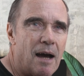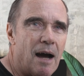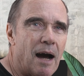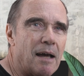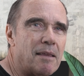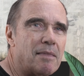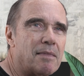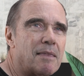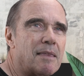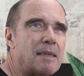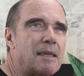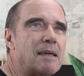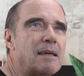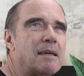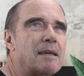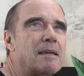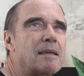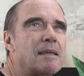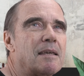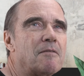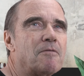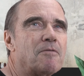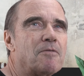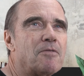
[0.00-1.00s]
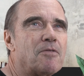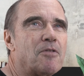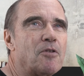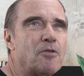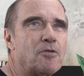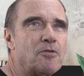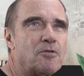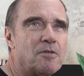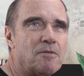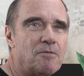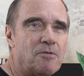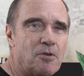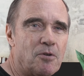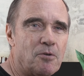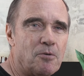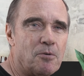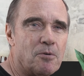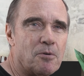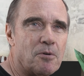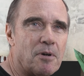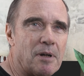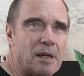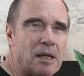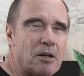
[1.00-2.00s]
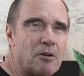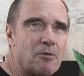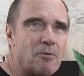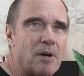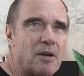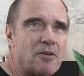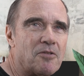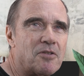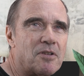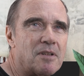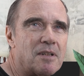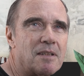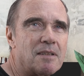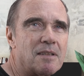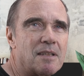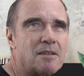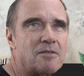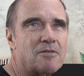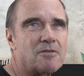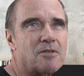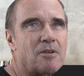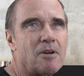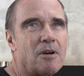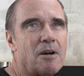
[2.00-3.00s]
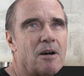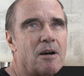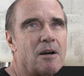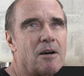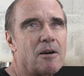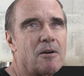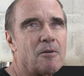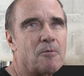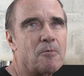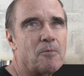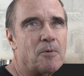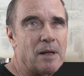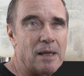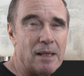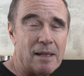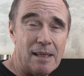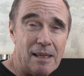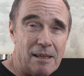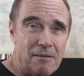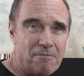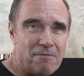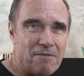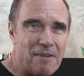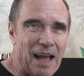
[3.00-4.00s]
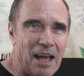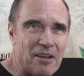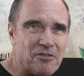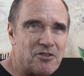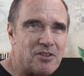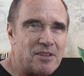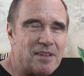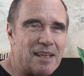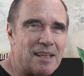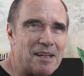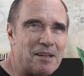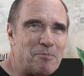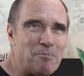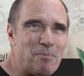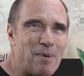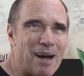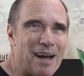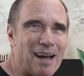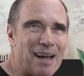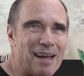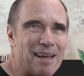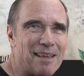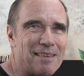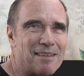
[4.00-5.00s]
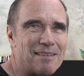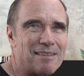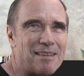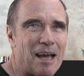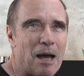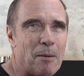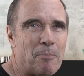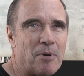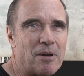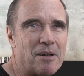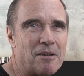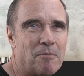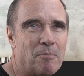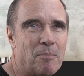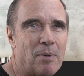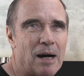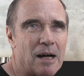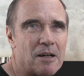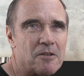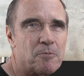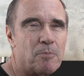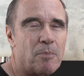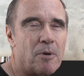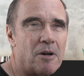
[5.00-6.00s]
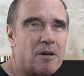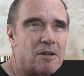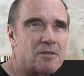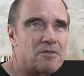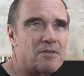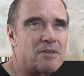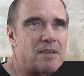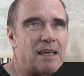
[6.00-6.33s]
I think if those of you who are interested in this are really fascinated by the topic of box parks,